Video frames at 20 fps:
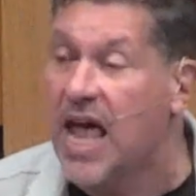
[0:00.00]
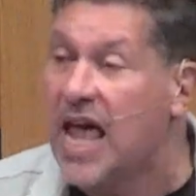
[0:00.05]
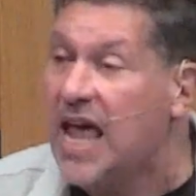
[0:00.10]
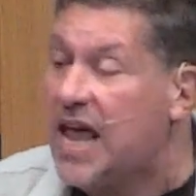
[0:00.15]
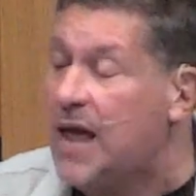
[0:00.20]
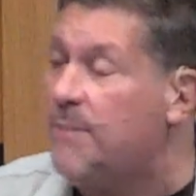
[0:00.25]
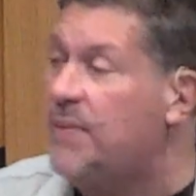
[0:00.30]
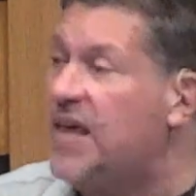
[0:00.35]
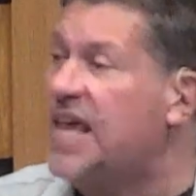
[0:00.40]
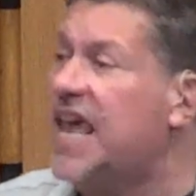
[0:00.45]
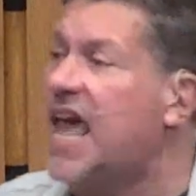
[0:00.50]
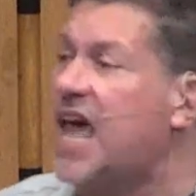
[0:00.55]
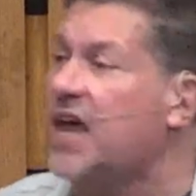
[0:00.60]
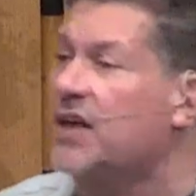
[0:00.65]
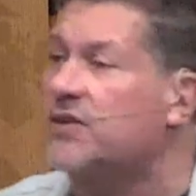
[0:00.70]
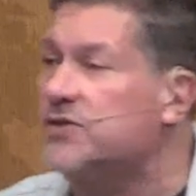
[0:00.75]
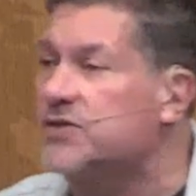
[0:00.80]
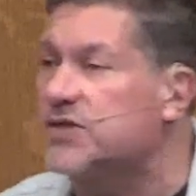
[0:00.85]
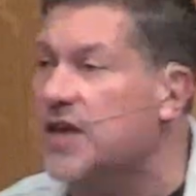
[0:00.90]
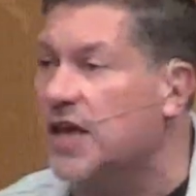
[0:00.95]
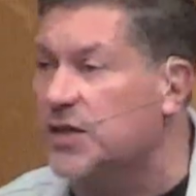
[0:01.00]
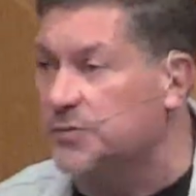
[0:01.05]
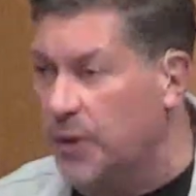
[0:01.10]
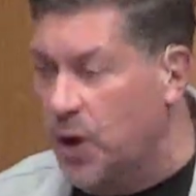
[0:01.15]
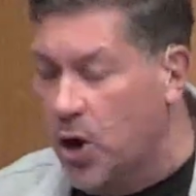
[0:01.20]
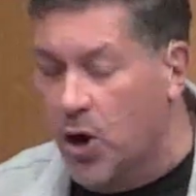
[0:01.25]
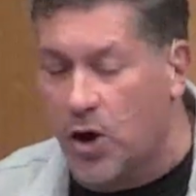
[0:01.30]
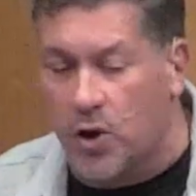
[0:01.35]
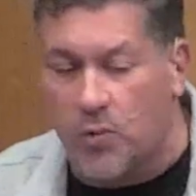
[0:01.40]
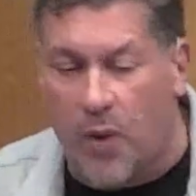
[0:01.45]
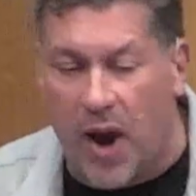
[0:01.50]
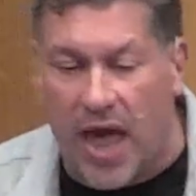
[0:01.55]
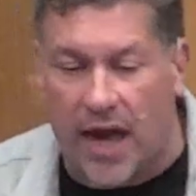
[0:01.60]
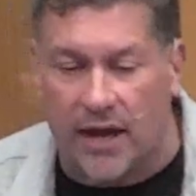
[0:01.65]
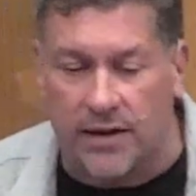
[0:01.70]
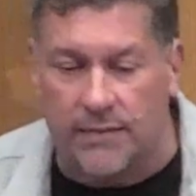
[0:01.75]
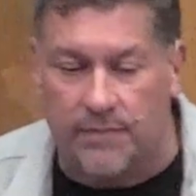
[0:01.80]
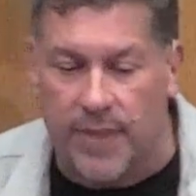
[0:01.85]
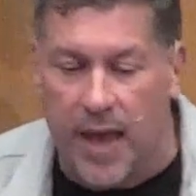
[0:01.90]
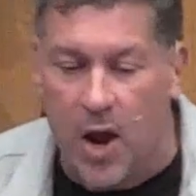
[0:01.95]
It begins, as we heard
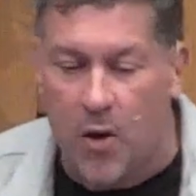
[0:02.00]
read,